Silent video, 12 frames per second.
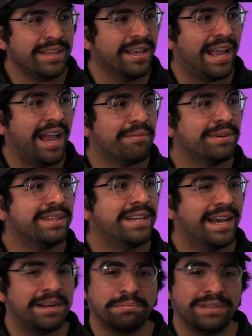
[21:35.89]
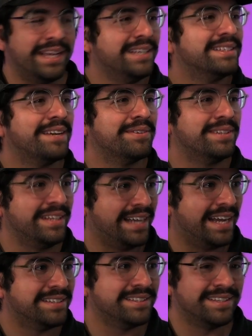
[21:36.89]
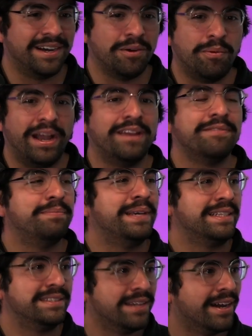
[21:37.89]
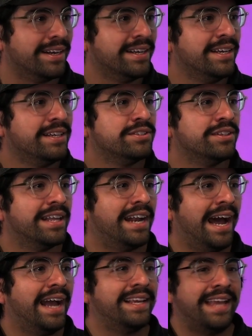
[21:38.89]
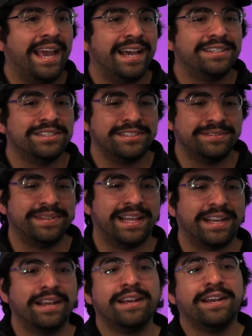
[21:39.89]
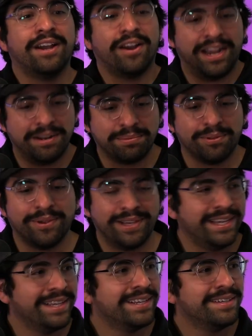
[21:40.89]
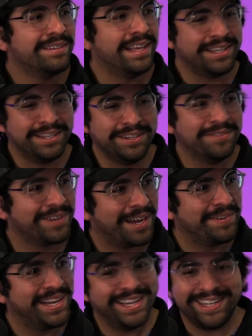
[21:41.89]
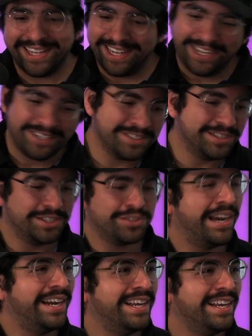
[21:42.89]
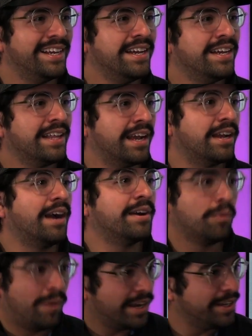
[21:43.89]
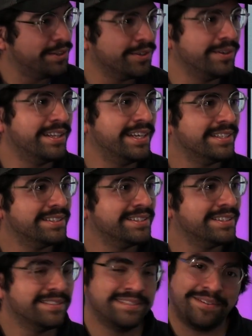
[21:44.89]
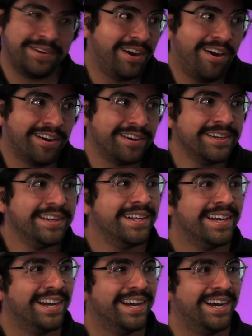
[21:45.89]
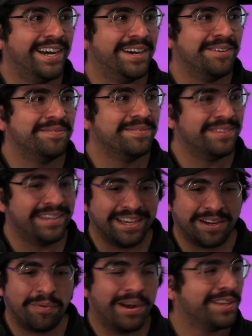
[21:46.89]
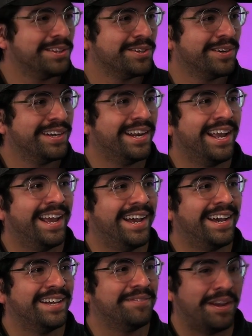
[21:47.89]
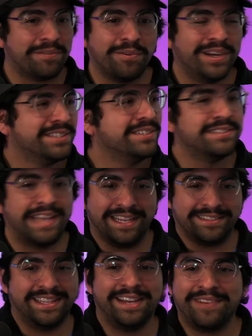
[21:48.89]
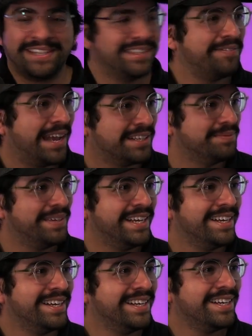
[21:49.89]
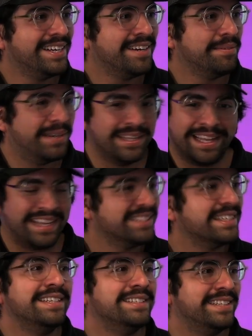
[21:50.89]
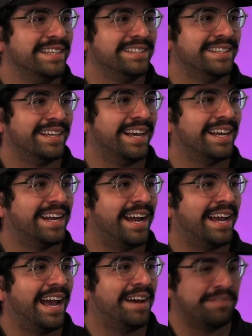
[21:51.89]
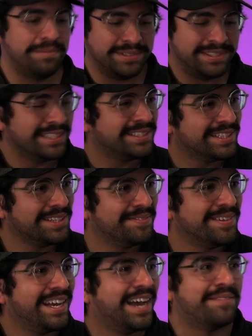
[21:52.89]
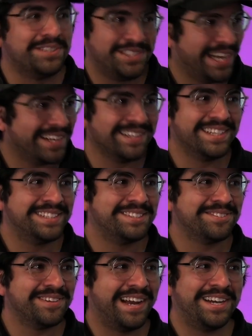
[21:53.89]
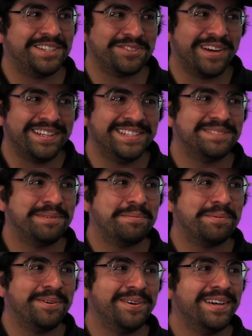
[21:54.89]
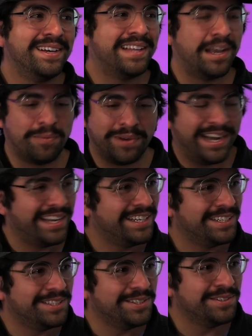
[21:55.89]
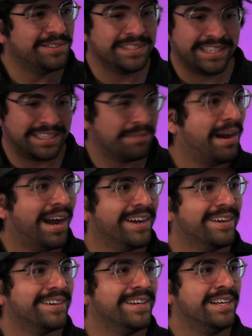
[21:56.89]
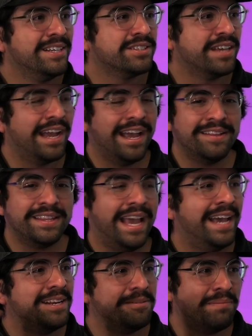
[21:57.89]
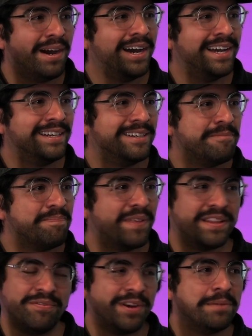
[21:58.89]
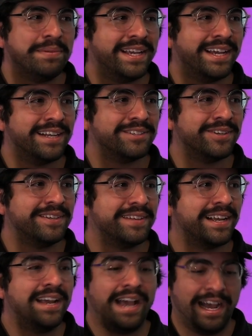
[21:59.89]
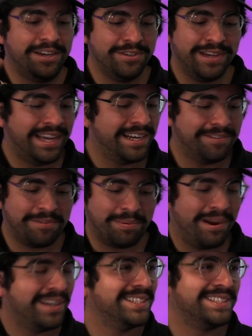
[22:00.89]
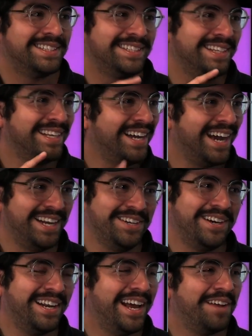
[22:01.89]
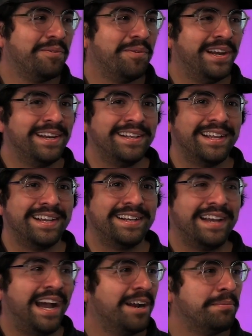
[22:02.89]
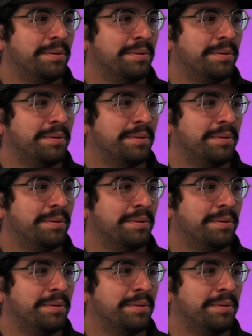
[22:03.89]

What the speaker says: Like, everything had a place. Everything has a way of being done, so that I can just be like, all right, employee, thank you for coming in. Here's the training. Like, I'm going to walk you through this. It's not very hard. I'm going to walk you through it. And if you have questions, ask them, ask me. But like, it's easy. And I have a system, I have a checklist for how to train these people, like what I need to do to get them hired. So I had the end in mind at the very beginning. So I knew I had to have a process in. I knew I had to have a way to like hire